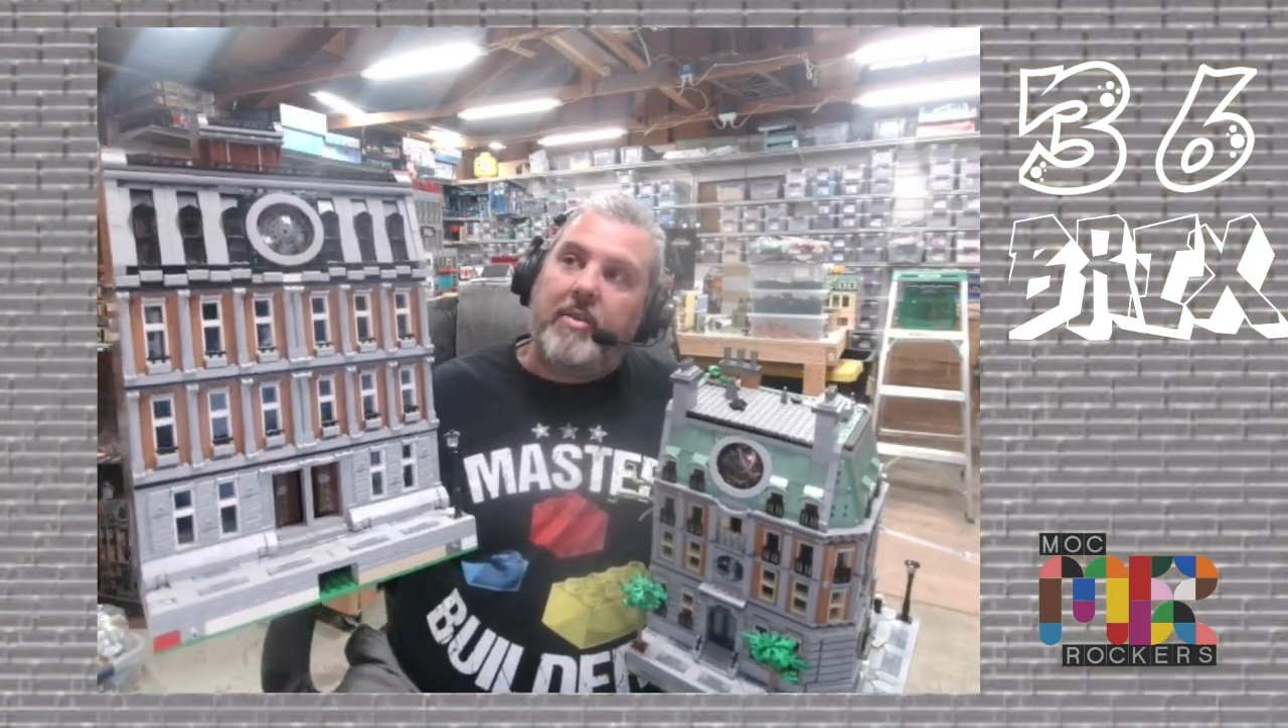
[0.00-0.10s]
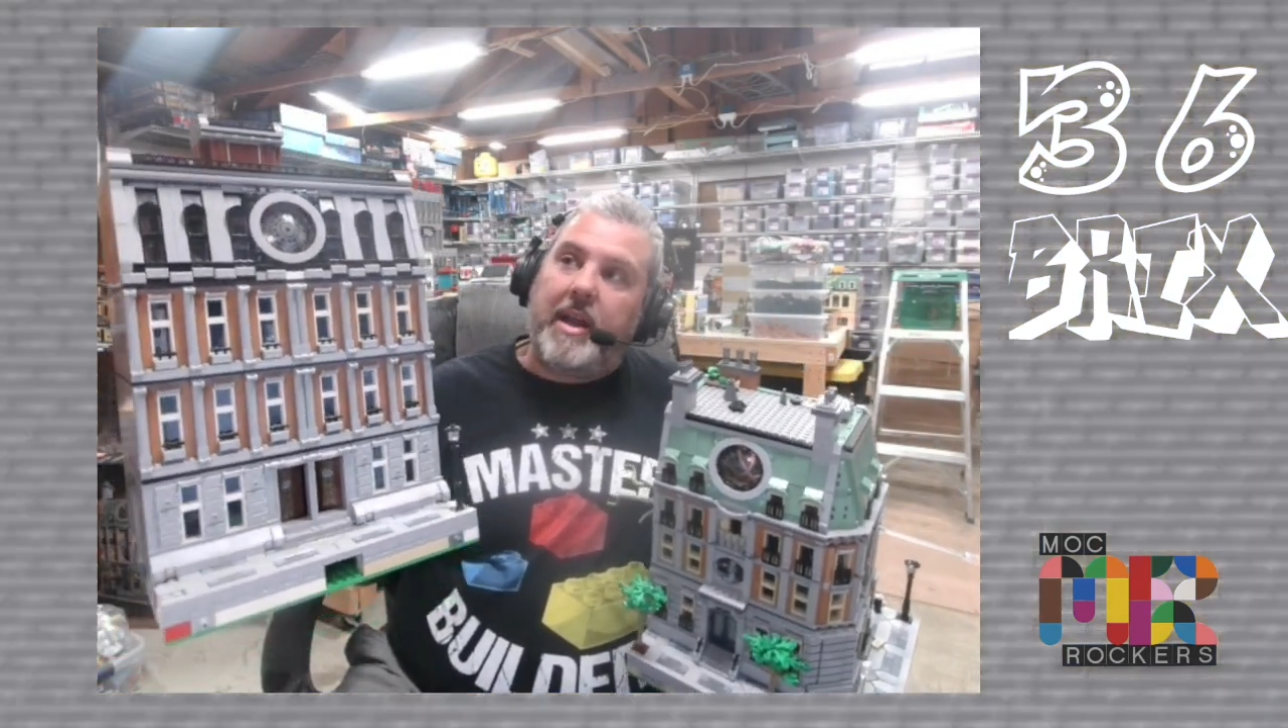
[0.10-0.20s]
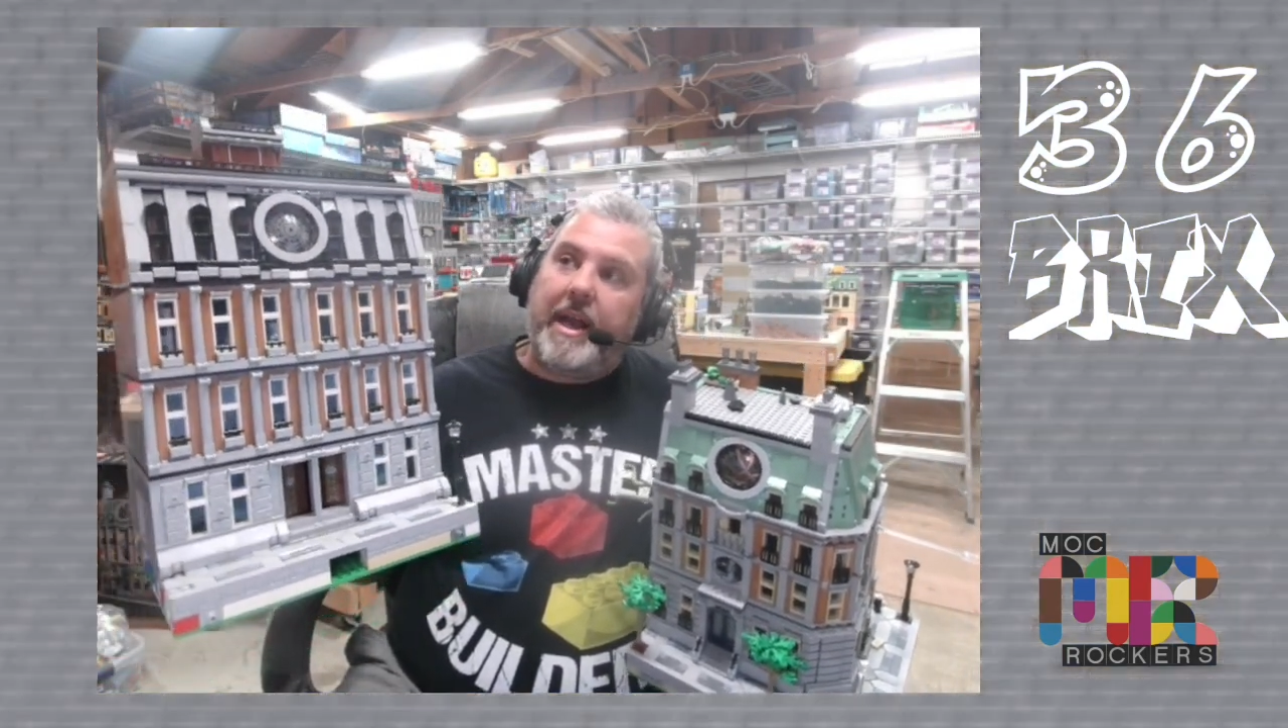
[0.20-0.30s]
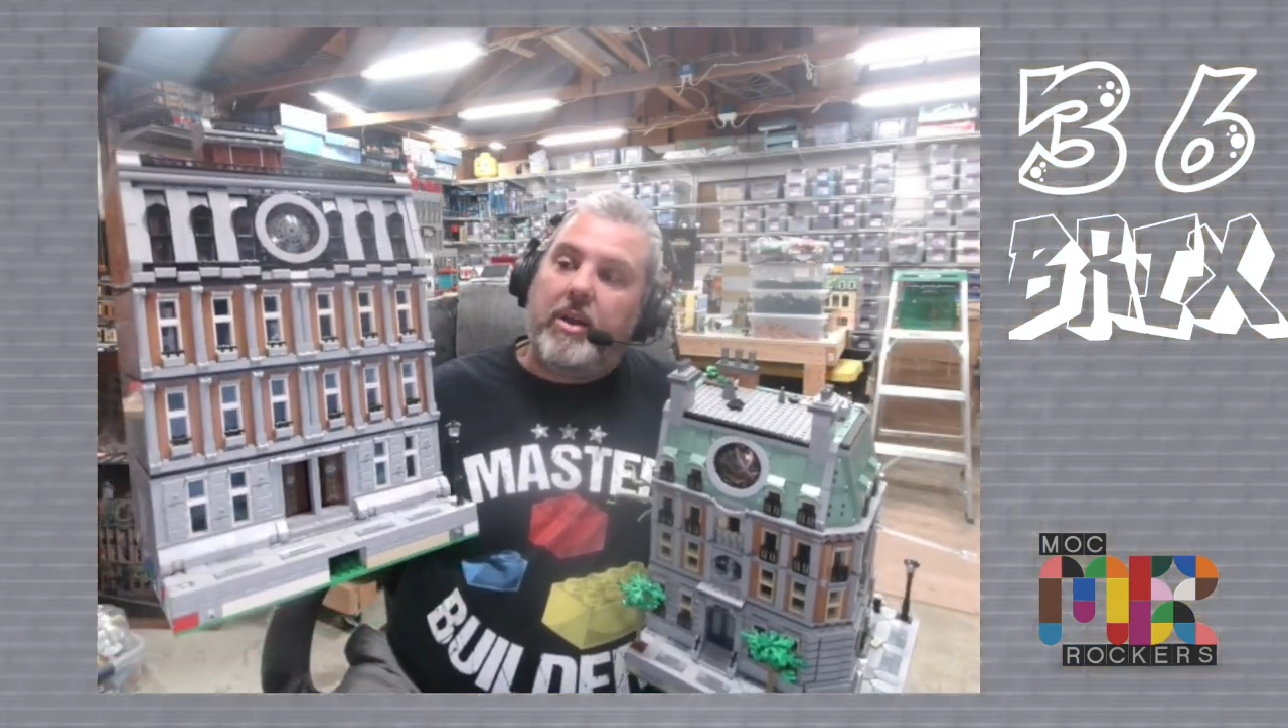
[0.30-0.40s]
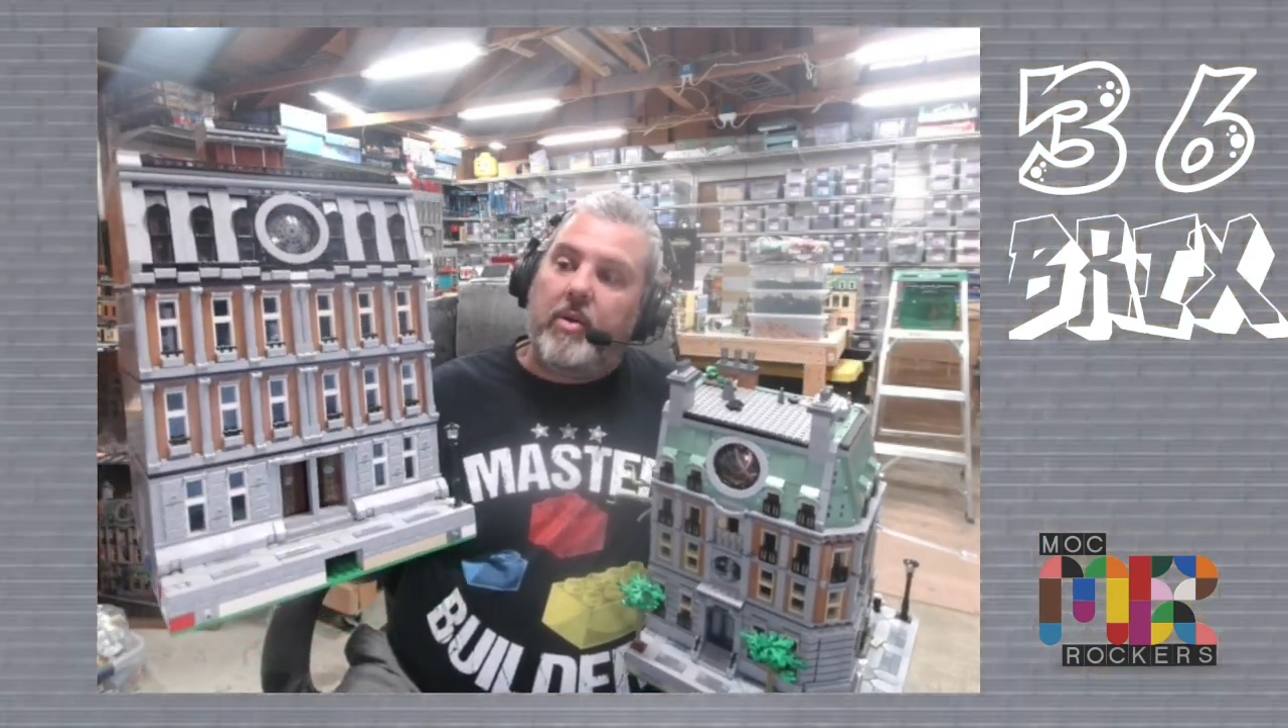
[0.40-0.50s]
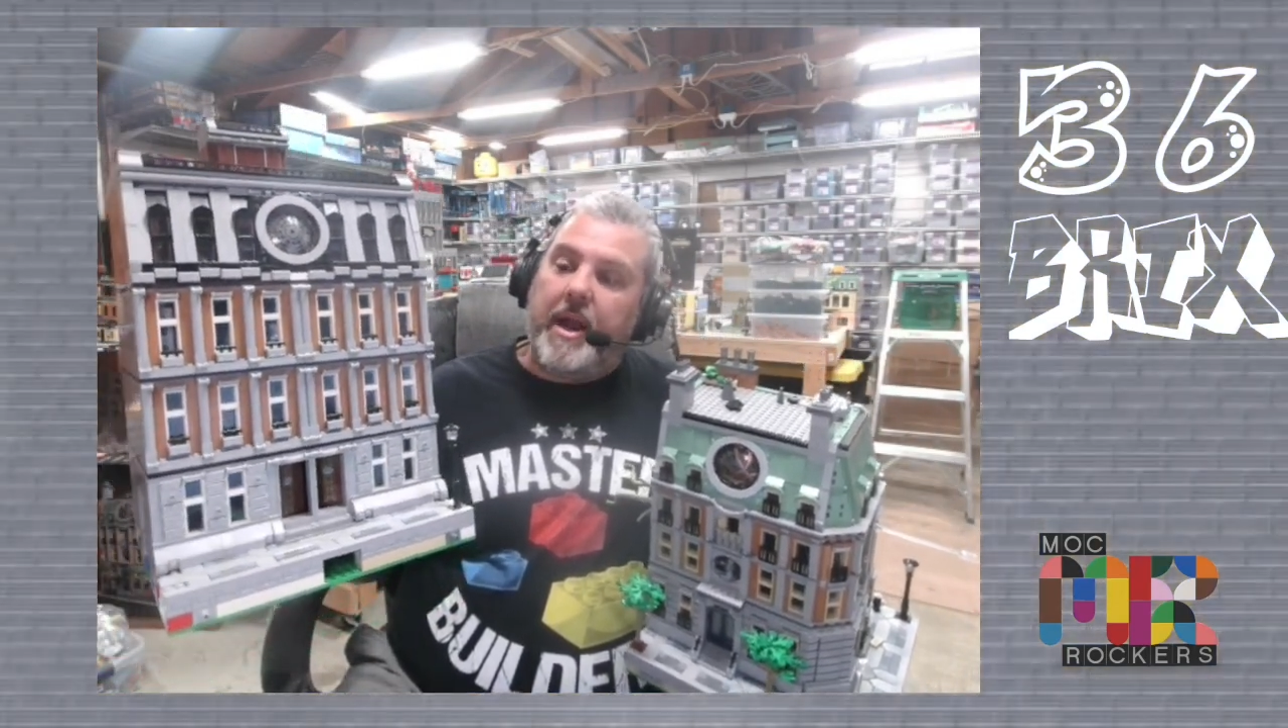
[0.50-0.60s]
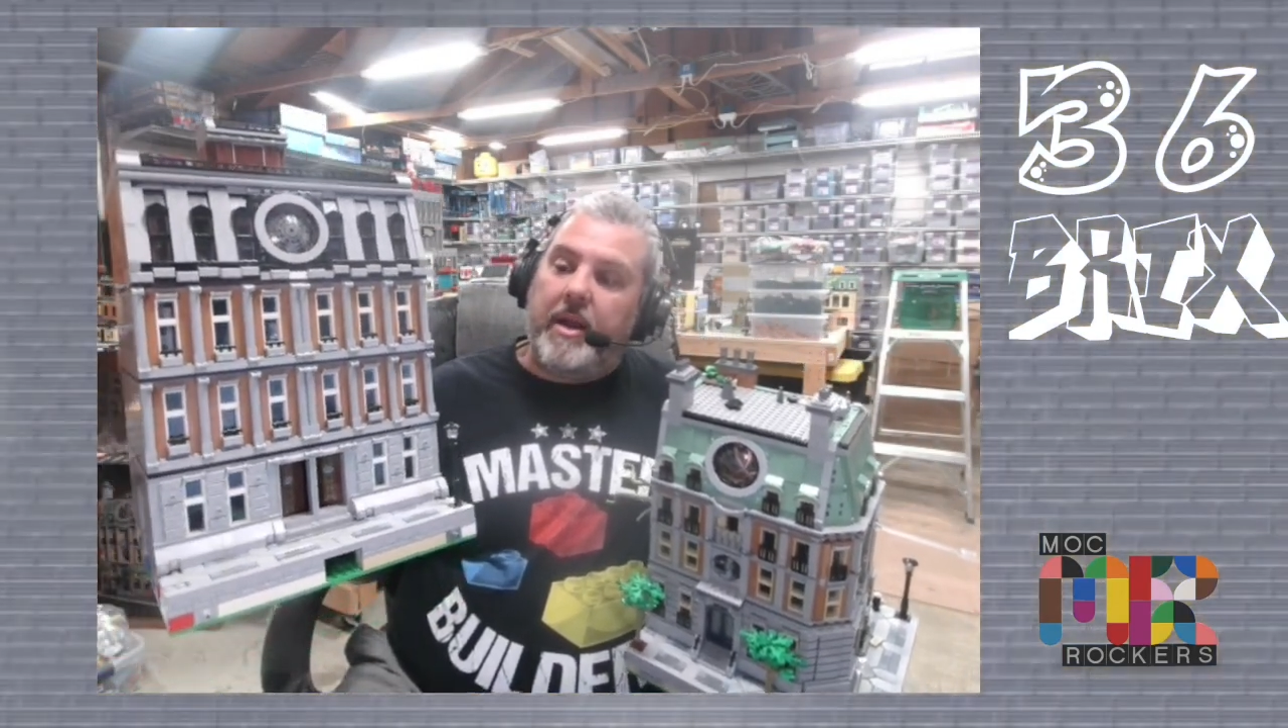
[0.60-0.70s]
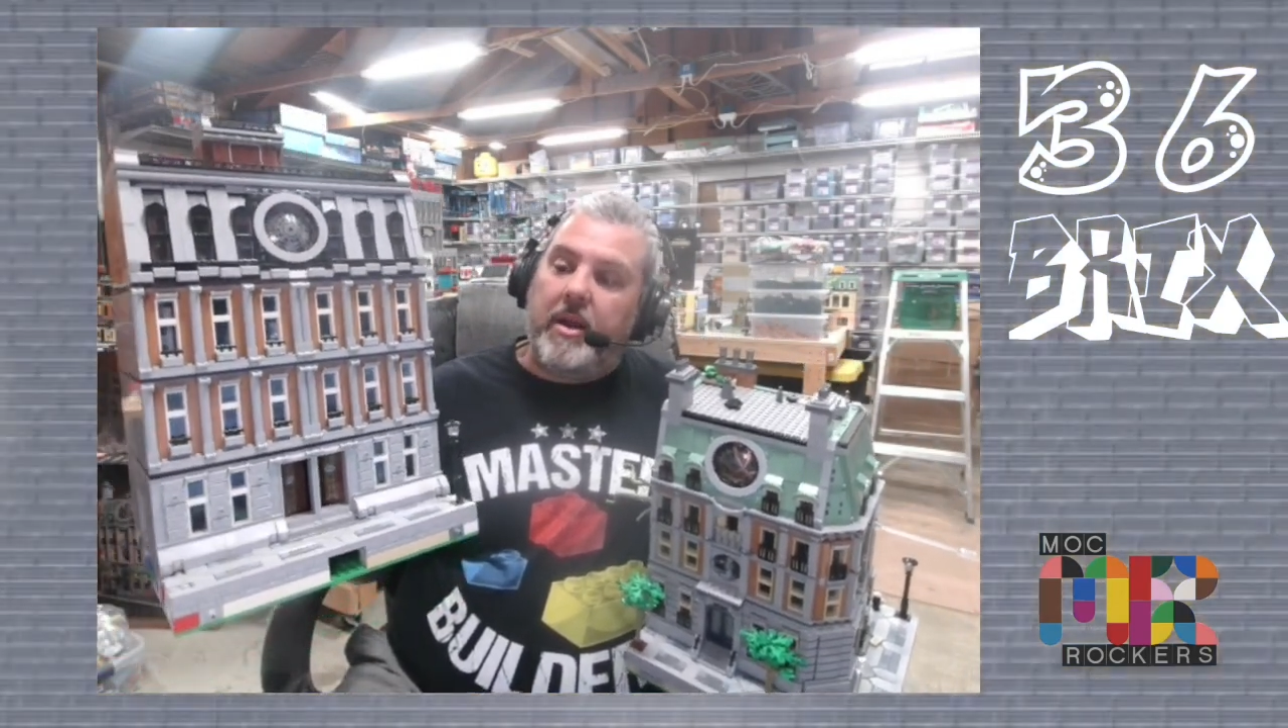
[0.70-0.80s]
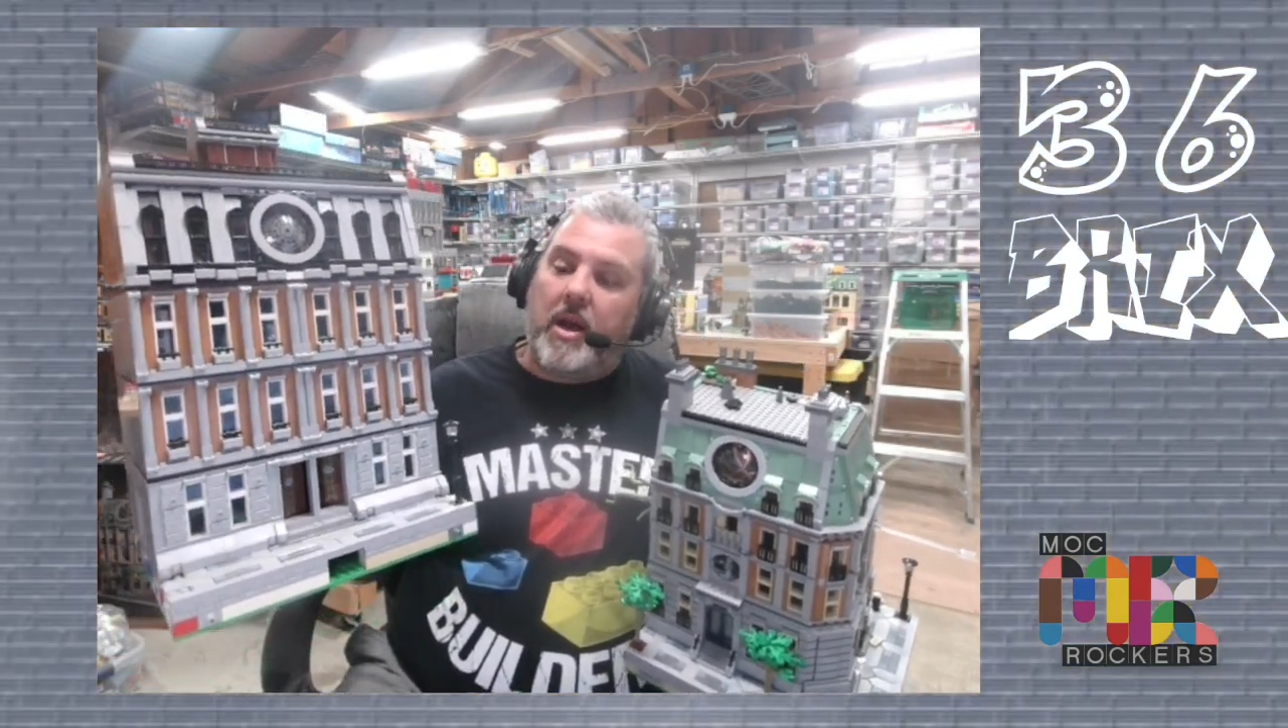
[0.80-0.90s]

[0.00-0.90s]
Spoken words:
that I created